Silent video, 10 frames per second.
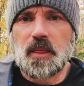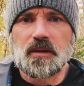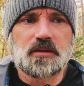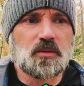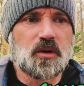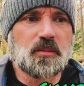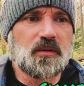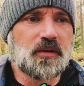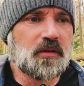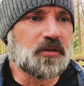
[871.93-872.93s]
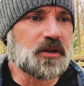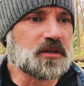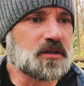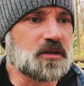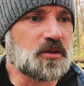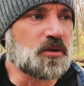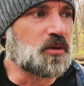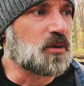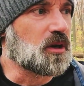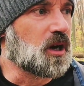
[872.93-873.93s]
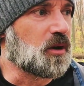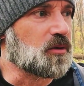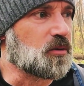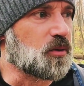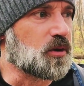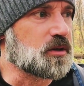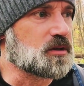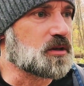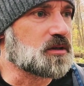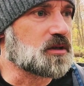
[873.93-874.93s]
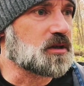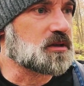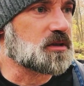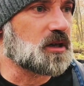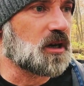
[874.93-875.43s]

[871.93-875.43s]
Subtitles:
So one of my favorite things to do out in the woods is just